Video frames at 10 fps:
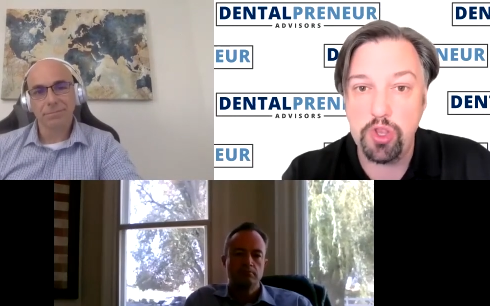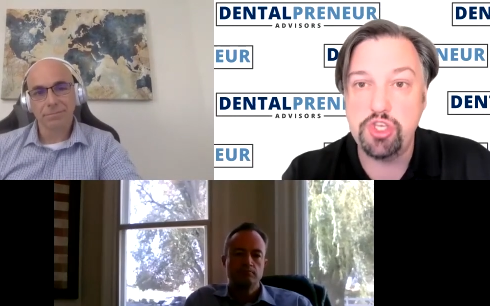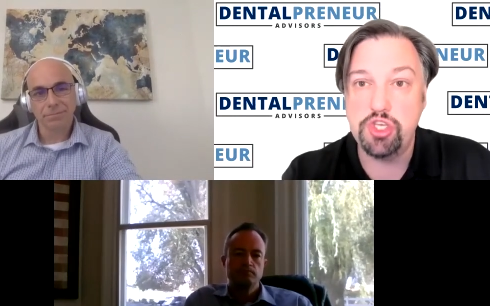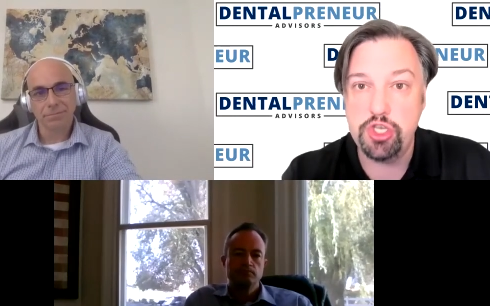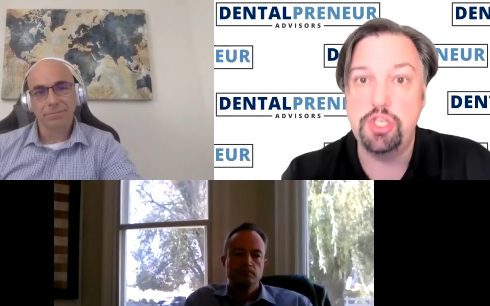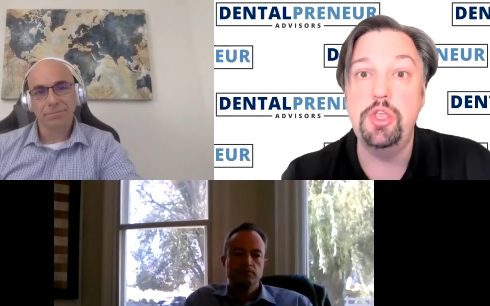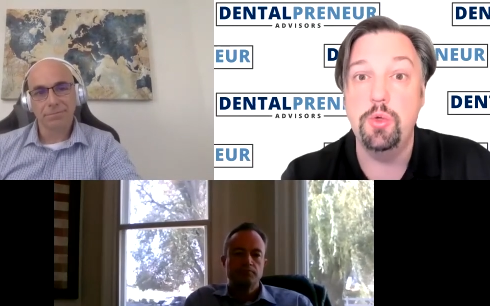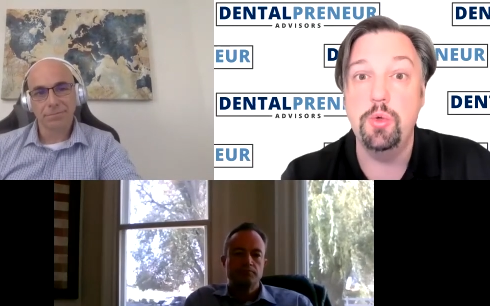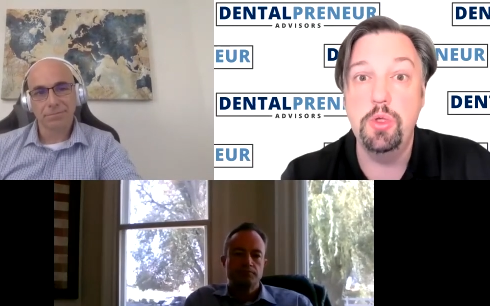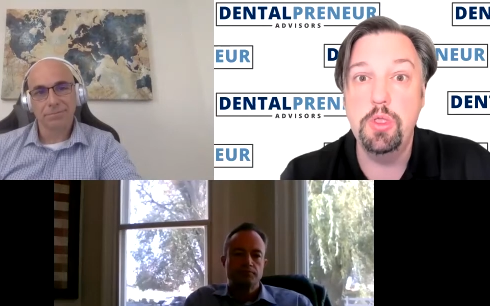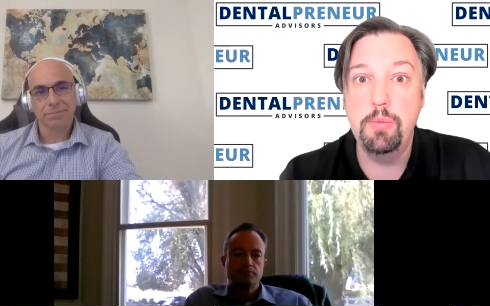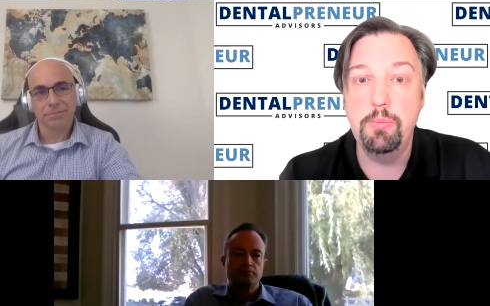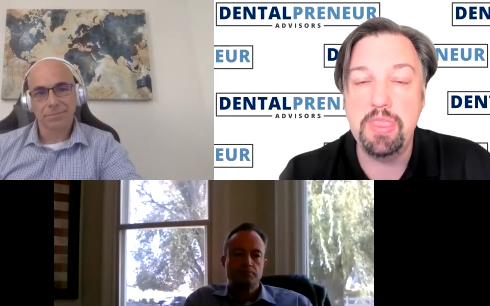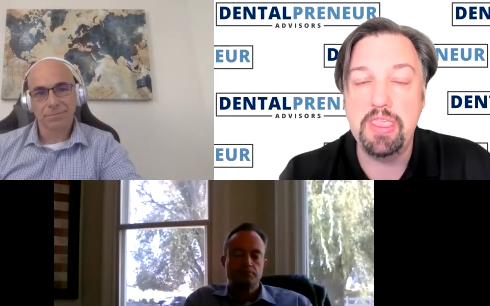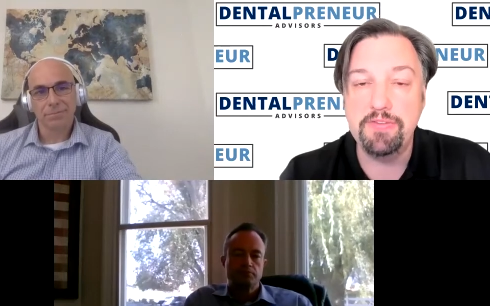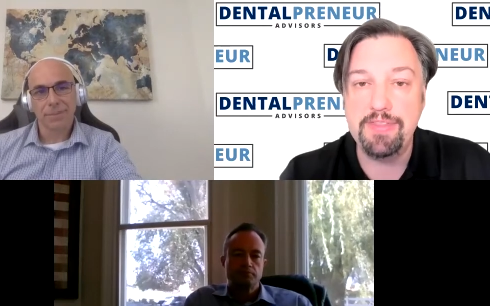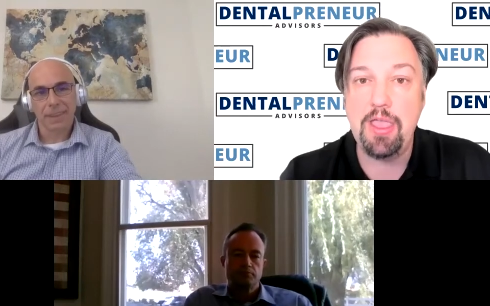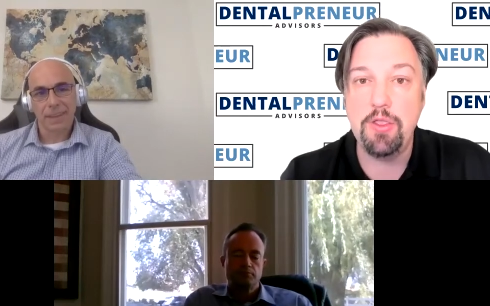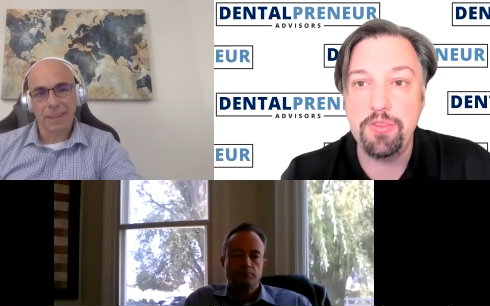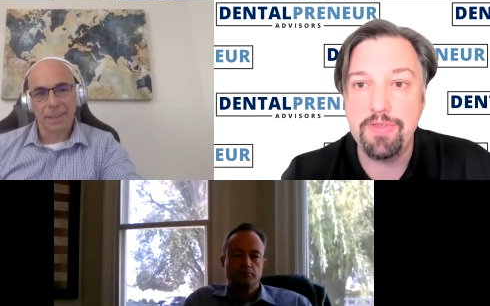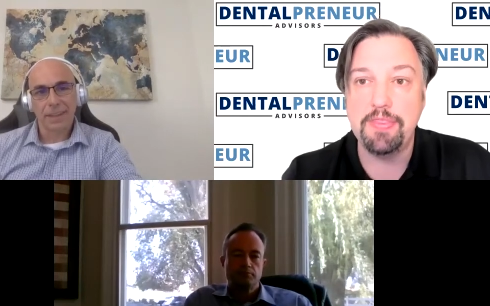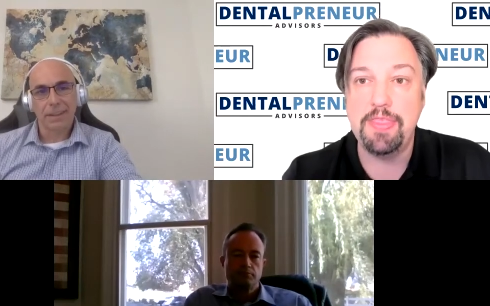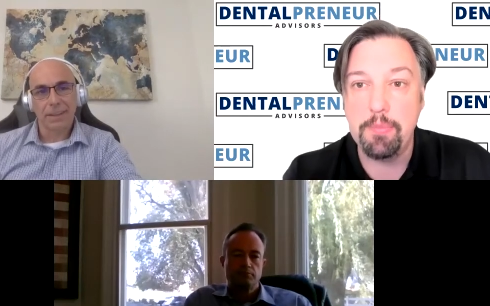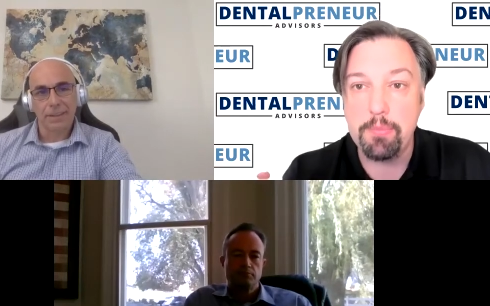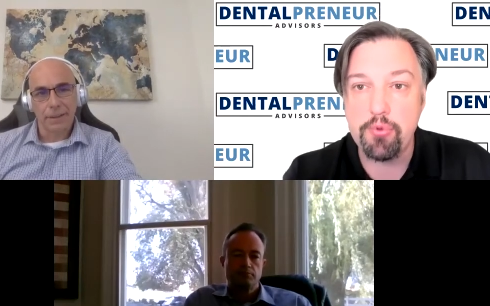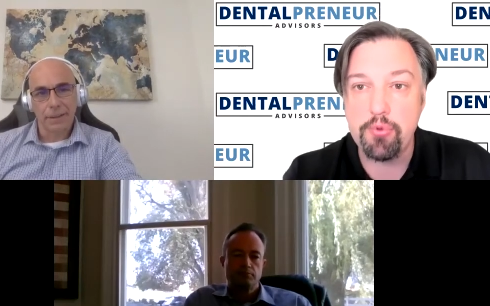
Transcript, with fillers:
Speaker 1: what you do, because now you've got that